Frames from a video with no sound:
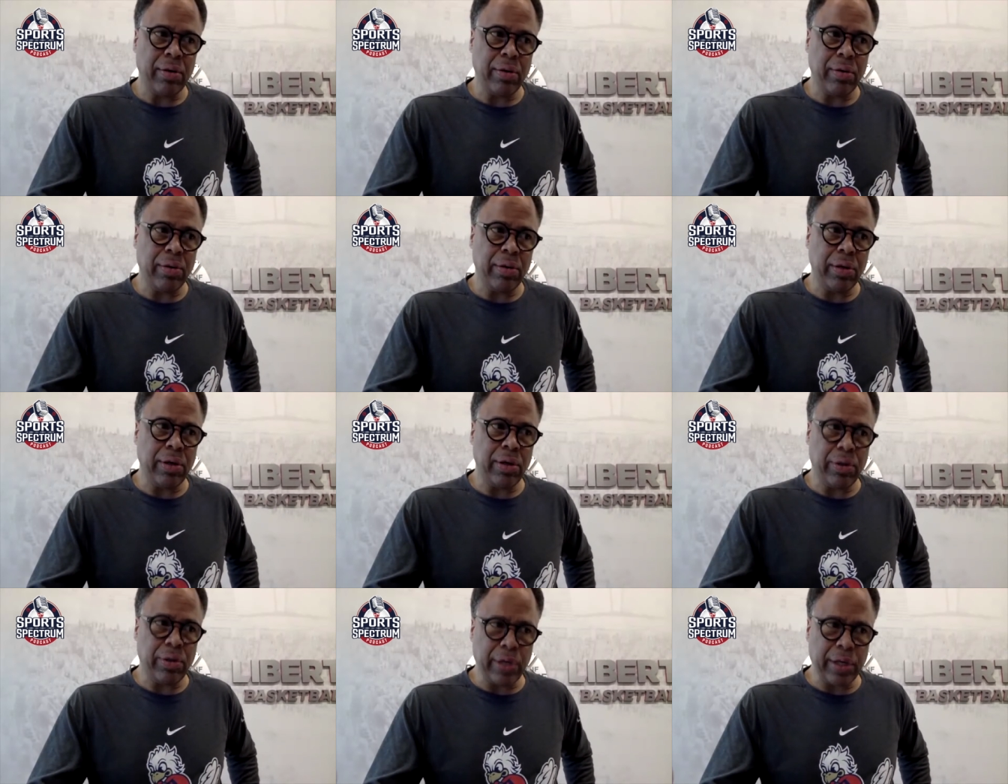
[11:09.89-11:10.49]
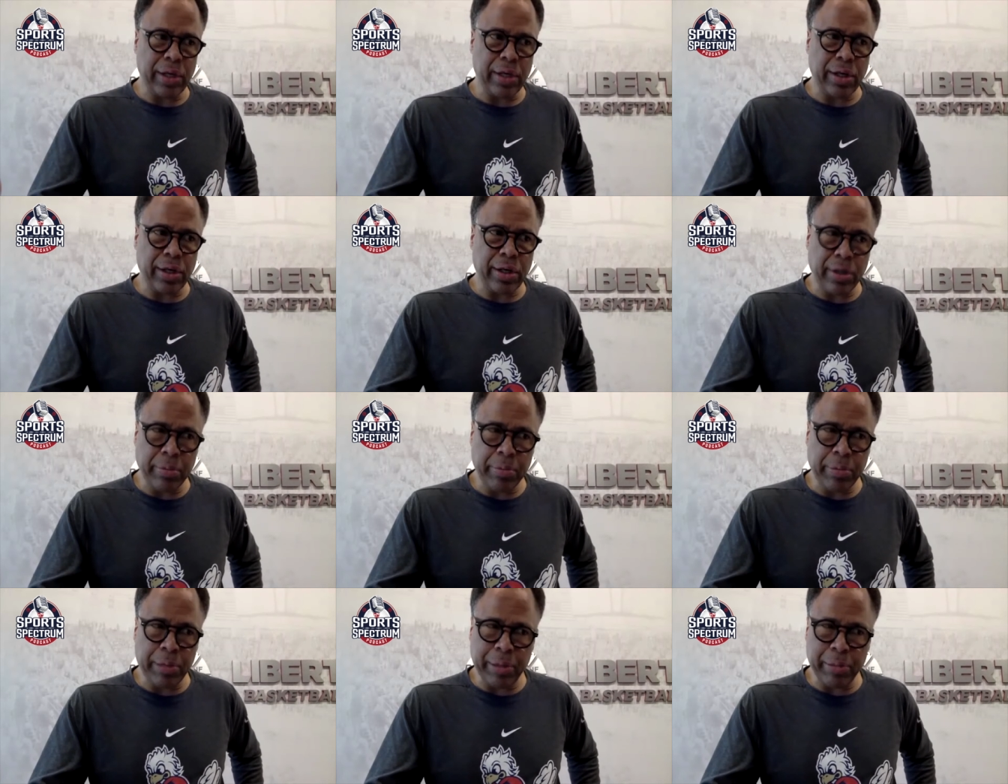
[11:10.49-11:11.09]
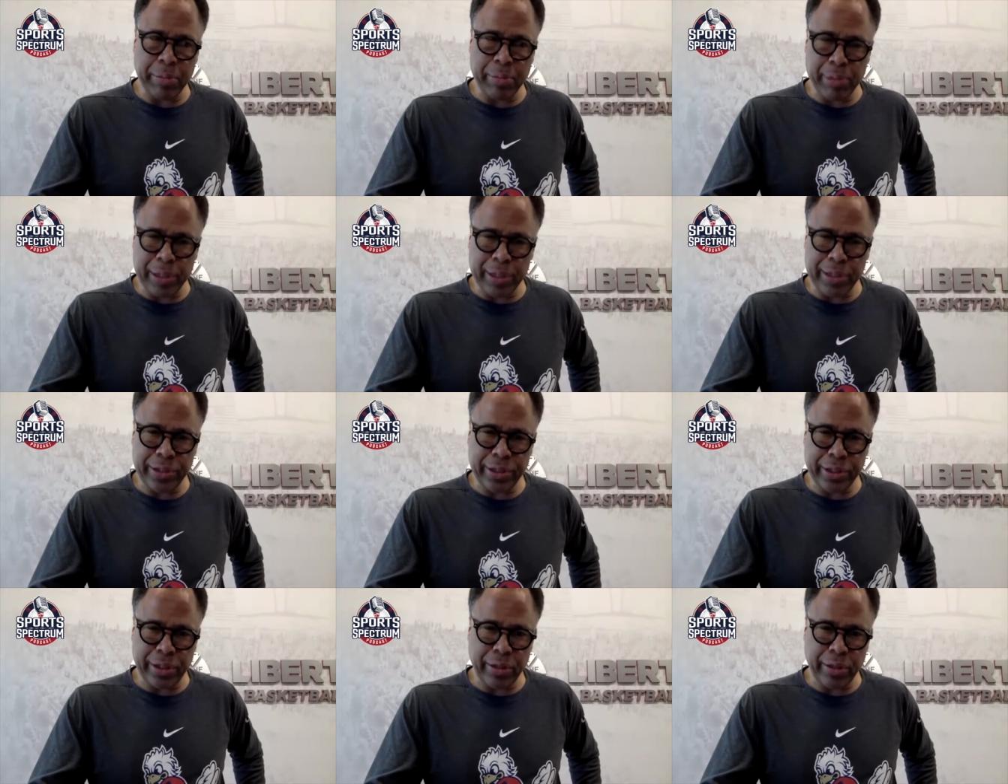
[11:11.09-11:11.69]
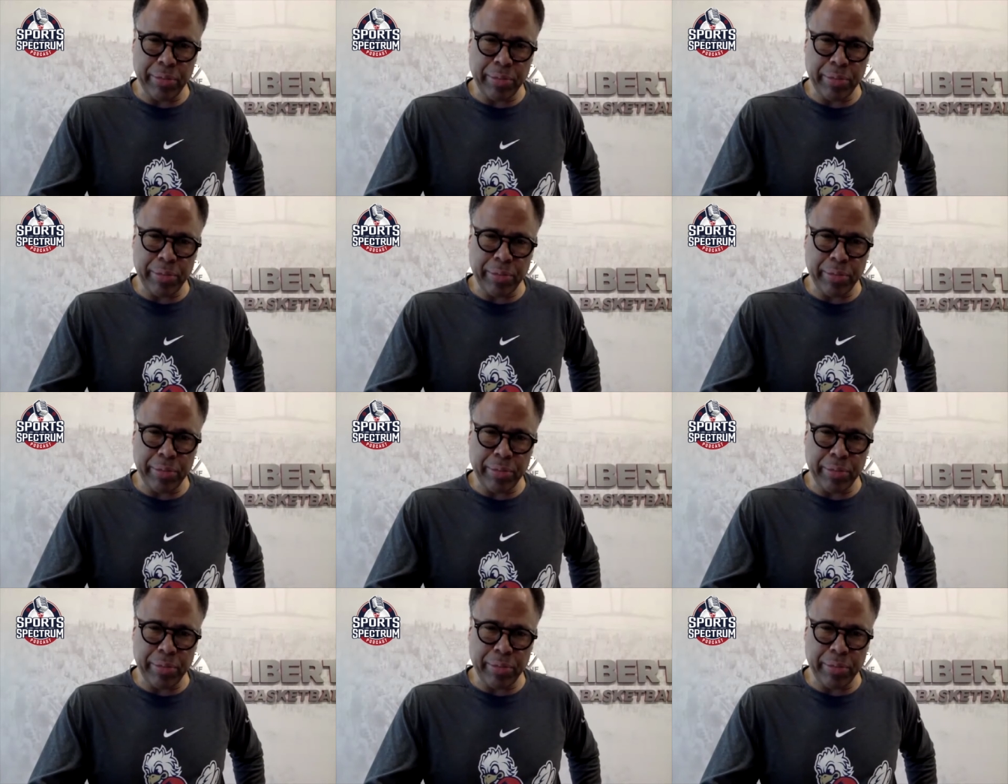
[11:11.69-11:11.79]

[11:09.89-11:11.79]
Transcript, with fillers: you know, it could be a bridge year,